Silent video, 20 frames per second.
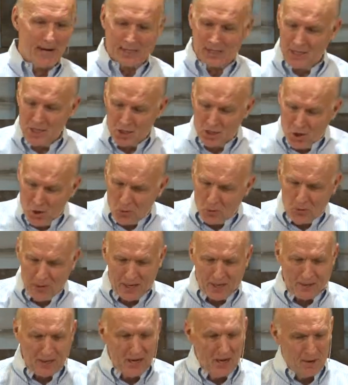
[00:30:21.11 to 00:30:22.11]
He's no reed
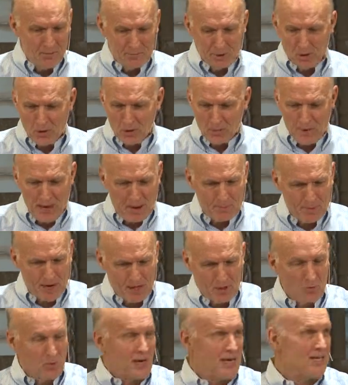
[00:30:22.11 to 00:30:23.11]
blown about by the
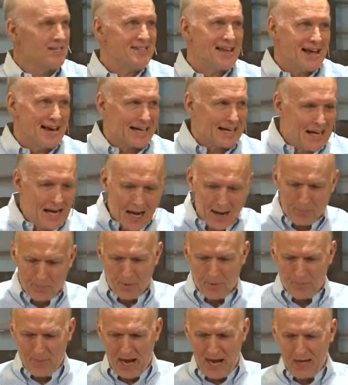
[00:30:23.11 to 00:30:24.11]
wind. He's not a
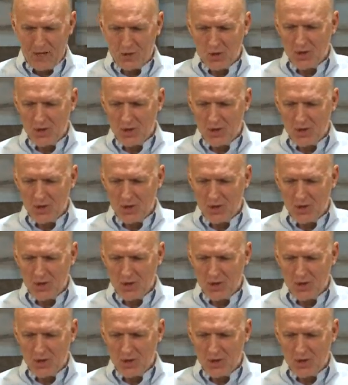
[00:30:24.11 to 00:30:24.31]
compromiser.